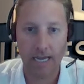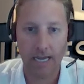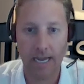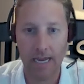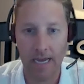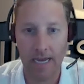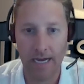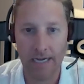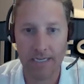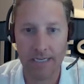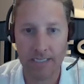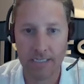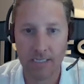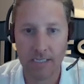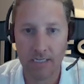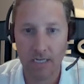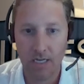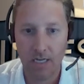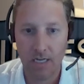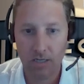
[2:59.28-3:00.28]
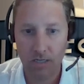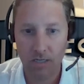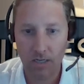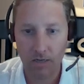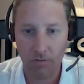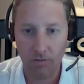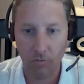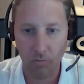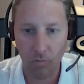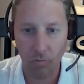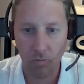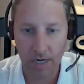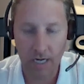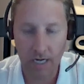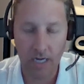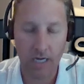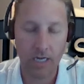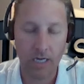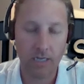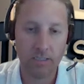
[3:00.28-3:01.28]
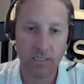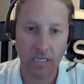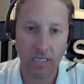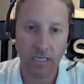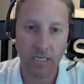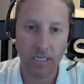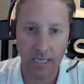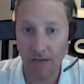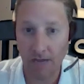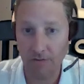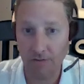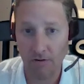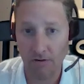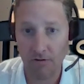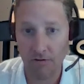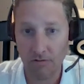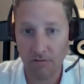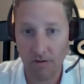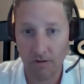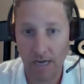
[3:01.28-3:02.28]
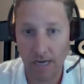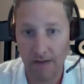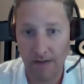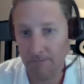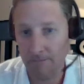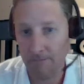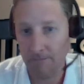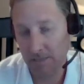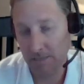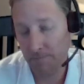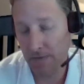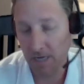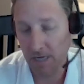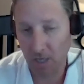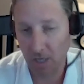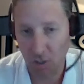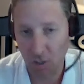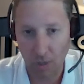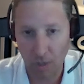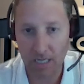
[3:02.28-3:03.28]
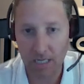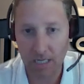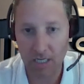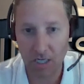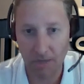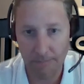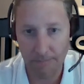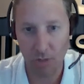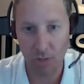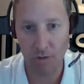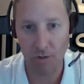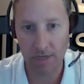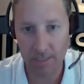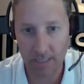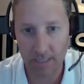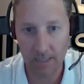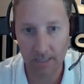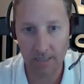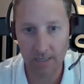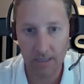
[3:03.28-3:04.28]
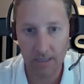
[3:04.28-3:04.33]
And we together it's been a great community.